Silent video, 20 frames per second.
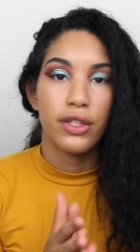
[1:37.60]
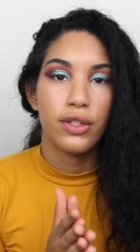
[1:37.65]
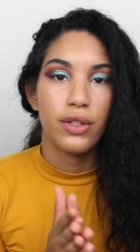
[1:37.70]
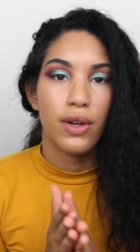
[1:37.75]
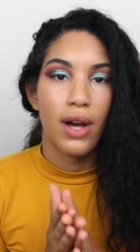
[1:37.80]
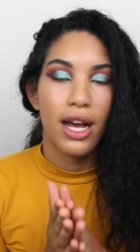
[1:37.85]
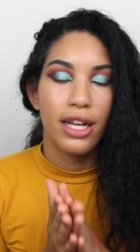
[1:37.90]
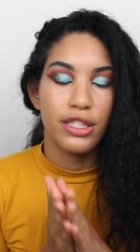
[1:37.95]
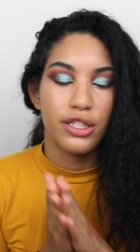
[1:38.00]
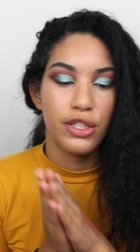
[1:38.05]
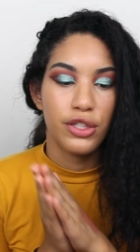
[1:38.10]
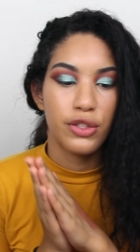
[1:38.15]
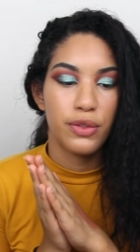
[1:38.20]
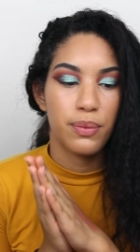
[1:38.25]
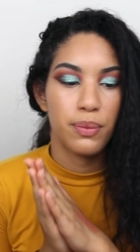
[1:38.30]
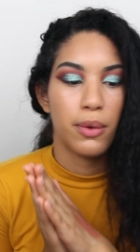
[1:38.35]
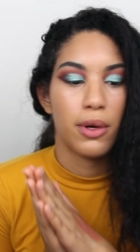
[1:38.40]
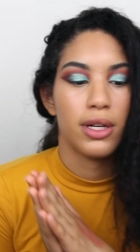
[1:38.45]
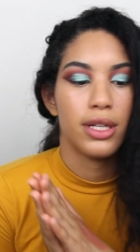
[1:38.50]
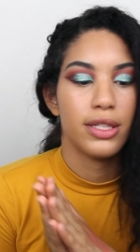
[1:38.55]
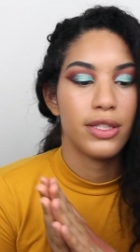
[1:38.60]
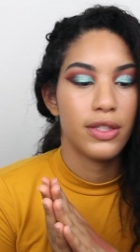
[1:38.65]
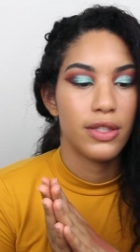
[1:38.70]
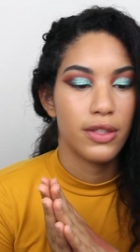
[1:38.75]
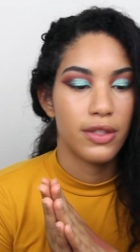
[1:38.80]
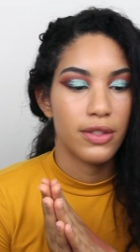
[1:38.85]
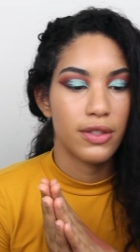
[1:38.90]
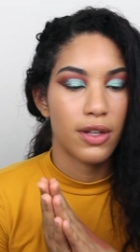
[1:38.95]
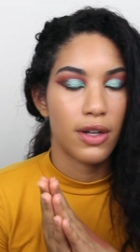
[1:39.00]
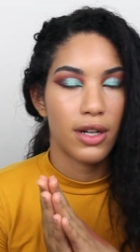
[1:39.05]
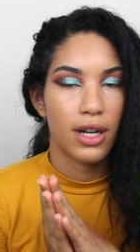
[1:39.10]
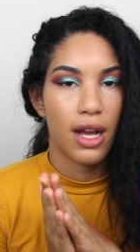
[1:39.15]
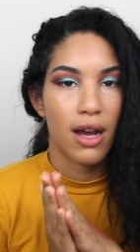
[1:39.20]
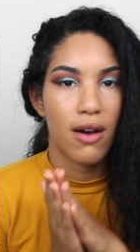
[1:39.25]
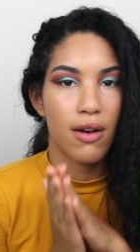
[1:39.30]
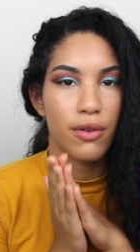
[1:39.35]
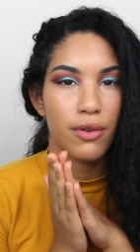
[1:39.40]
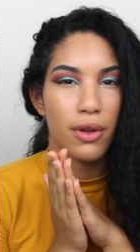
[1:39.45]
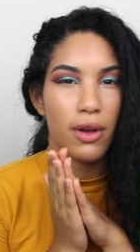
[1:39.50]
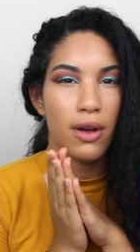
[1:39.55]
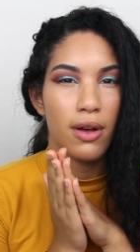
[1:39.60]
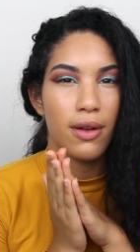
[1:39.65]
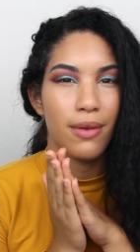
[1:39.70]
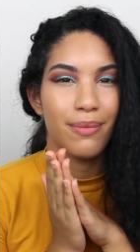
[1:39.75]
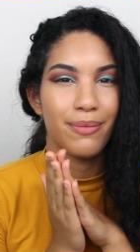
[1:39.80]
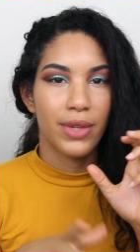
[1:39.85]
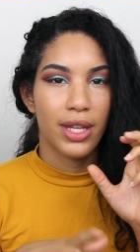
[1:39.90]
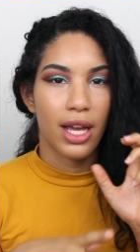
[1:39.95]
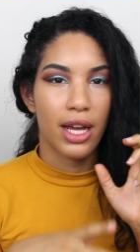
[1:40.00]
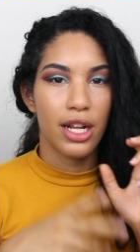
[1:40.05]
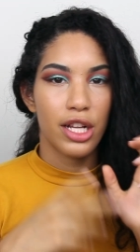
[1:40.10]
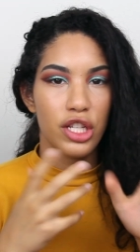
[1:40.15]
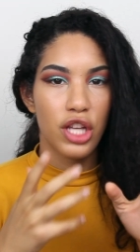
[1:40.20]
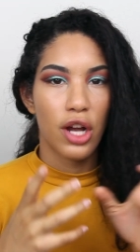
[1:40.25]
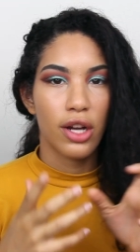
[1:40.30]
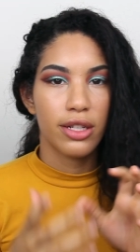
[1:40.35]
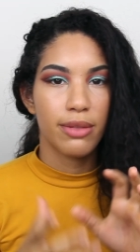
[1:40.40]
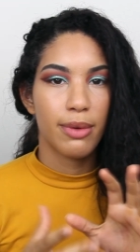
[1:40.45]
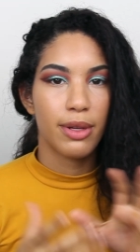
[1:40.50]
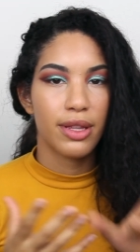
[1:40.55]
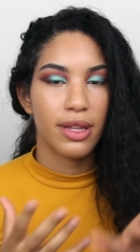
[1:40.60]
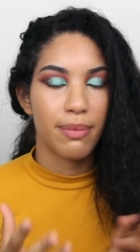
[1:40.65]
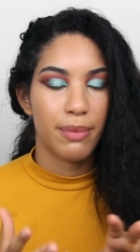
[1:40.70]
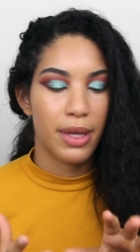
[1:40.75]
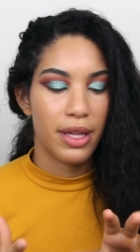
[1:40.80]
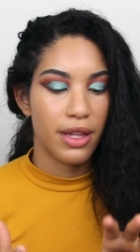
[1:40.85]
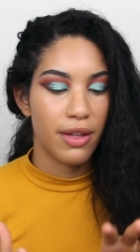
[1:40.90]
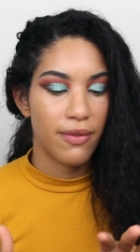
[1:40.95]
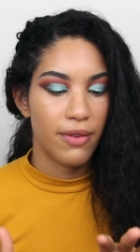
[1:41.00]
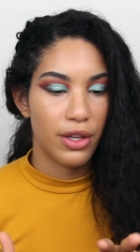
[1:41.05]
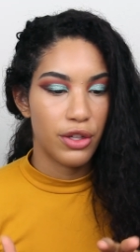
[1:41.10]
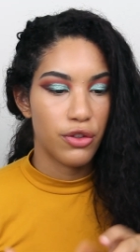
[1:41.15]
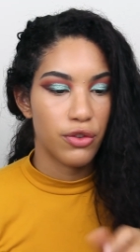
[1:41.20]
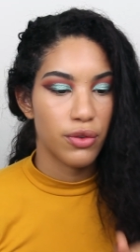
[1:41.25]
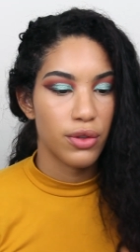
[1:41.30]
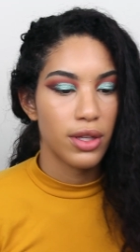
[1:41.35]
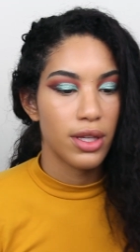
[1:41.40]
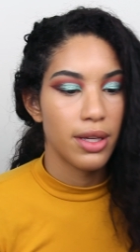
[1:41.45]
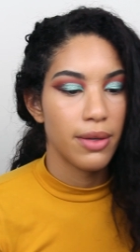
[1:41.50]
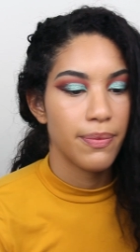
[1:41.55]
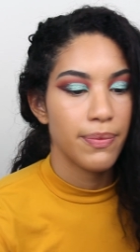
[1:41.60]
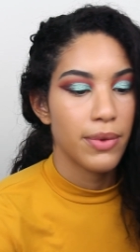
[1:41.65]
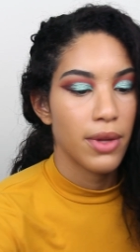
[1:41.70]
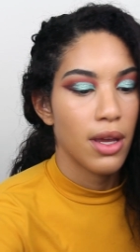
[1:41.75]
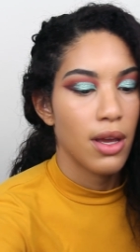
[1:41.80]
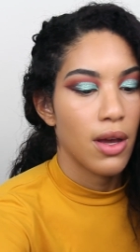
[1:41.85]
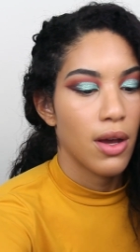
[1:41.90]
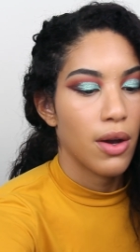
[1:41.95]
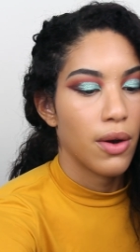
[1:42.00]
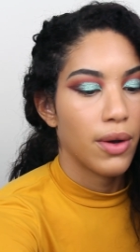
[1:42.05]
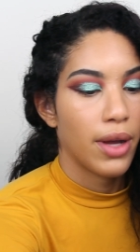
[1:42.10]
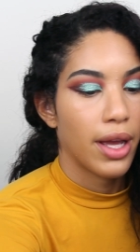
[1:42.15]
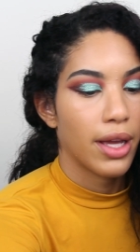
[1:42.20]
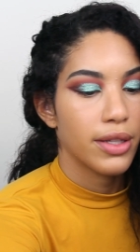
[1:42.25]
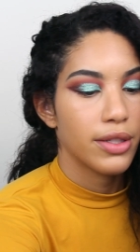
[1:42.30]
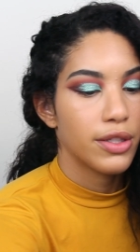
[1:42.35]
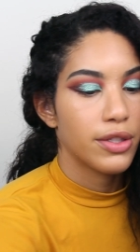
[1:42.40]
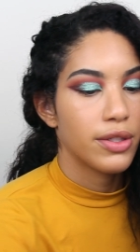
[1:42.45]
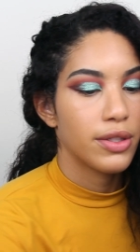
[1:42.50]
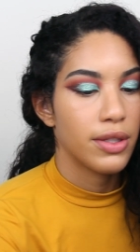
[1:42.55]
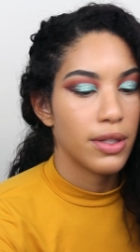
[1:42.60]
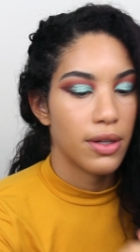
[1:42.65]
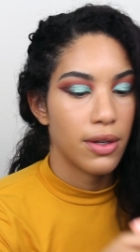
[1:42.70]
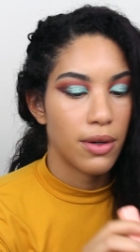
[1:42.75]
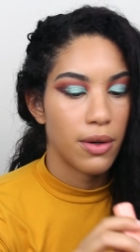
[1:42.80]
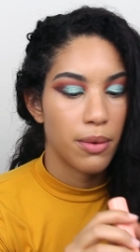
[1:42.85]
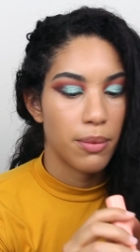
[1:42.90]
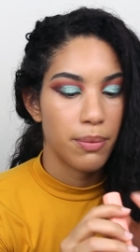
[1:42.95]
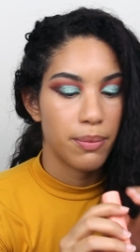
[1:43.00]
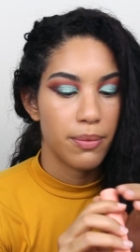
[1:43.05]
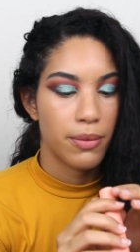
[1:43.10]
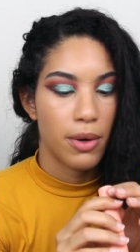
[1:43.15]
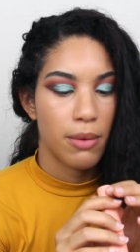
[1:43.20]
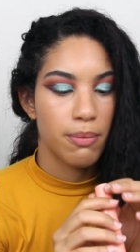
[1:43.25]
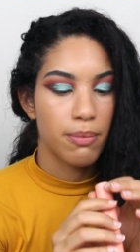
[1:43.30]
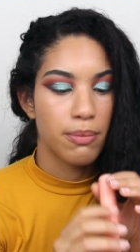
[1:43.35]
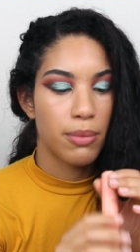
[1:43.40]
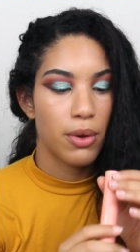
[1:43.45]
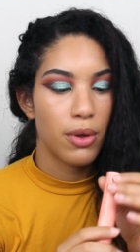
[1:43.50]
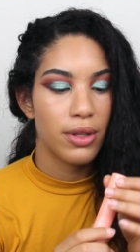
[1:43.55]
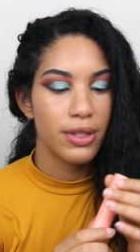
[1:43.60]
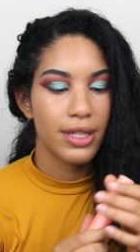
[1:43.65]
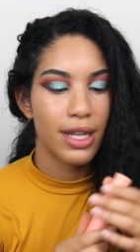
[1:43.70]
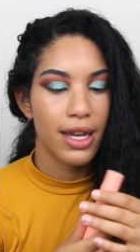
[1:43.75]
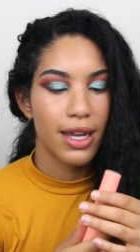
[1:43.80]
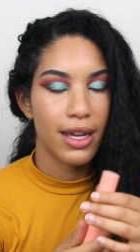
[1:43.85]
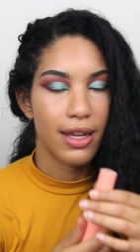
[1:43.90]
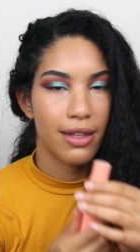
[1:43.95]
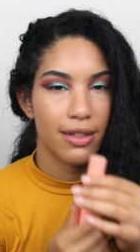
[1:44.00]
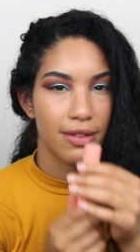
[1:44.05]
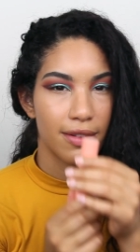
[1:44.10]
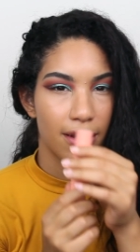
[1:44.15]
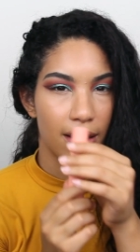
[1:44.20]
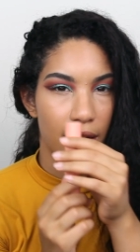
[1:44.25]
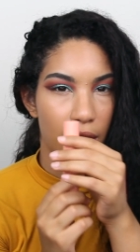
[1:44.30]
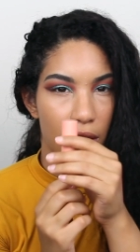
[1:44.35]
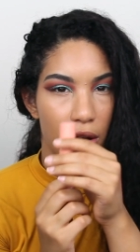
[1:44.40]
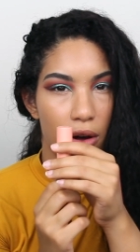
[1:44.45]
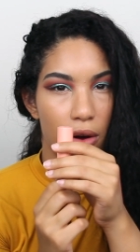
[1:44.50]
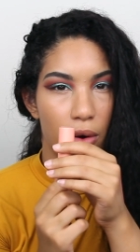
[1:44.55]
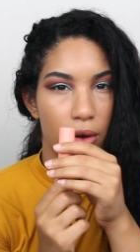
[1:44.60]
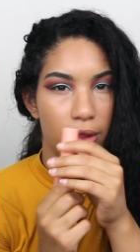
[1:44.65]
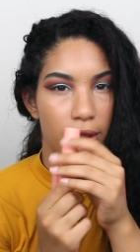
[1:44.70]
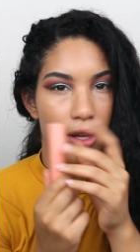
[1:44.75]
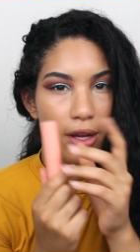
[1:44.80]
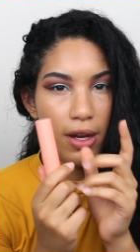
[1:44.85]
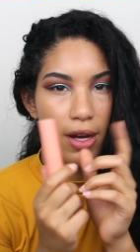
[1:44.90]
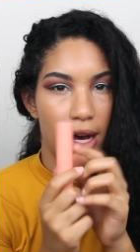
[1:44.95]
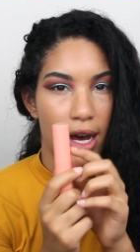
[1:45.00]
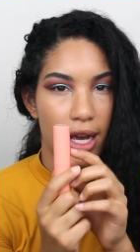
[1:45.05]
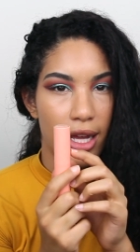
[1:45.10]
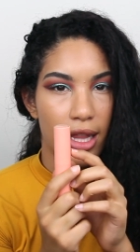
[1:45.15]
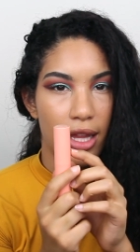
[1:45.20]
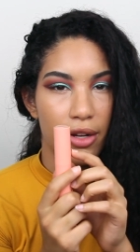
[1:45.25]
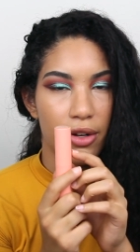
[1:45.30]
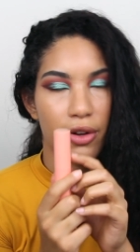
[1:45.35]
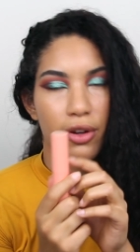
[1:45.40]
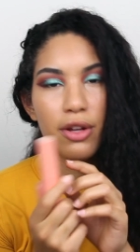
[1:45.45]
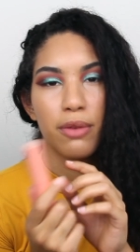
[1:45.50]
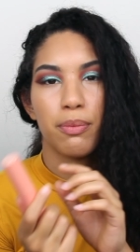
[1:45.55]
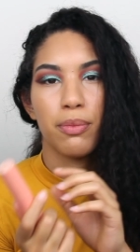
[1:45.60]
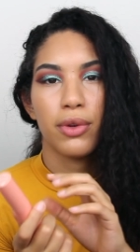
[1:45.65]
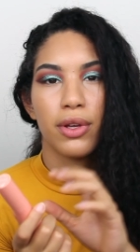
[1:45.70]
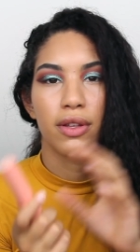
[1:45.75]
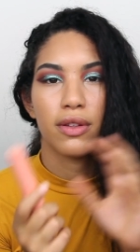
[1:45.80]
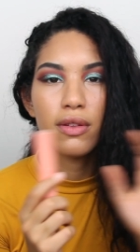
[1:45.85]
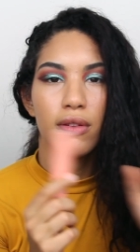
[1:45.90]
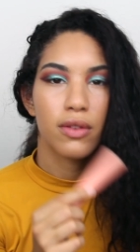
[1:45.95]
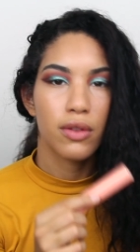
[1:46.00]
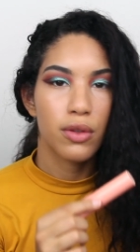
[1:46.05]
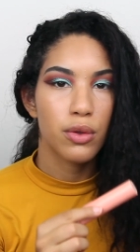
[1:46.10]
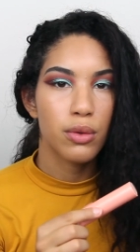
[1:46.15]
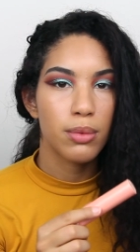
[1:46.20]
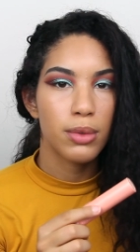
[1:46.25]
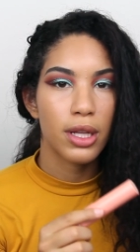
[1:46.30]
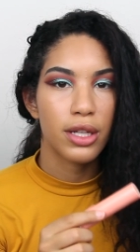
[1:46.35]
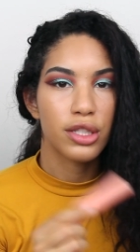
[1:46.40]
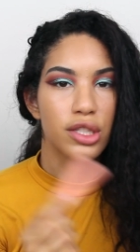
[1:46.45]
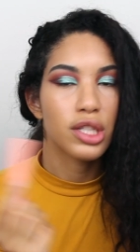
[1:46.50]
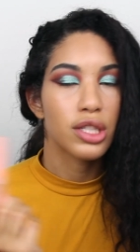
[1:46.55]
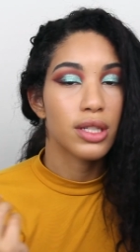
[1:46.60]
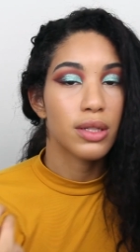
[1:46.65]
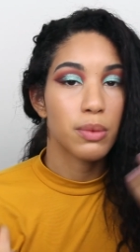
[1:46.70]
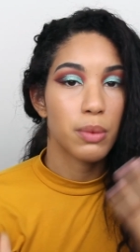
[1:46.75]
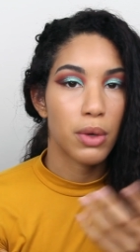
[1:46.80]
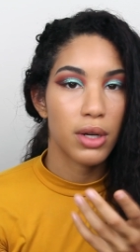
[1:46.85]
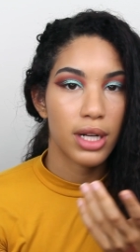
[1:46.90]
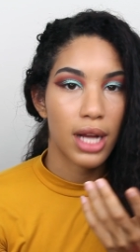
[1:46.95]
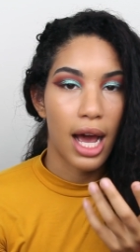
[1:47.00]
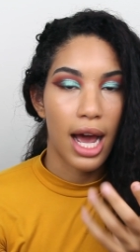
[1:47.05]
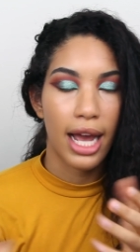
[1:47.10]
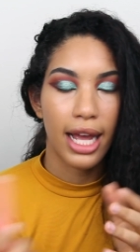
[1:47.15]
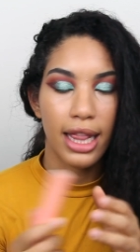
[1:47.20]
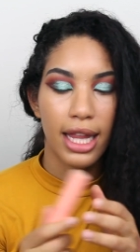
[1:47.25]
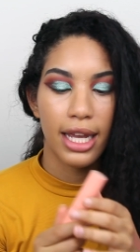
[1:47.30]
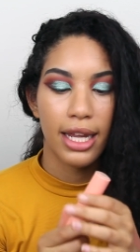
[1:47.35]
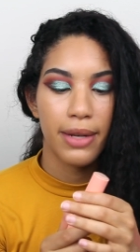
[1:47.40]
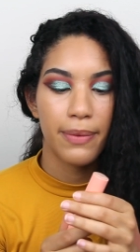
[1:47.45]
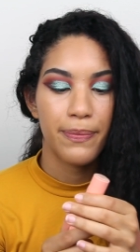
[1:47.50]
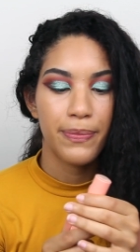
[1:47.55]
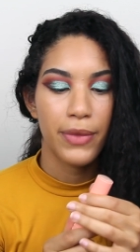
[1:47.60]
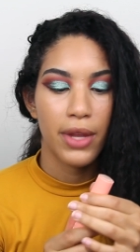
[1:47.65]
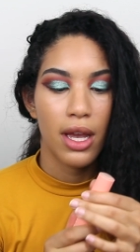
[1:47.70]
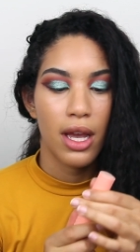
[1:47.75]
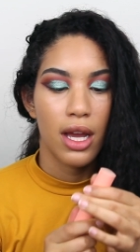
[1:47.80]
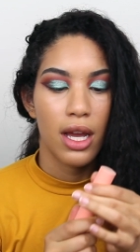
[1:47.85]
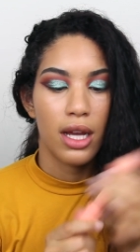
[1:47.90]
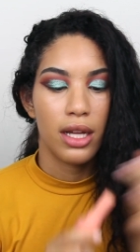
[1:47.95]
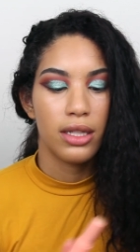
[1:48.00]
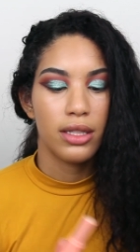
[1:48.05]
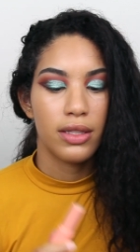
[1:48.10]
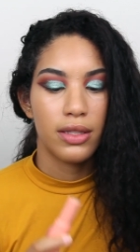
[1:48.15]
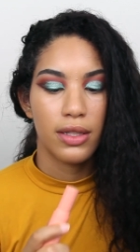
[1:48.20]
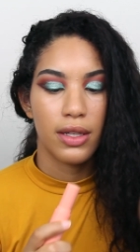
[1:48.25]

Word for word: so I just wanted to start out kind of talking about them individually. Okay, so Bullseye is the highlighter. It brings two blushes and one highlight, and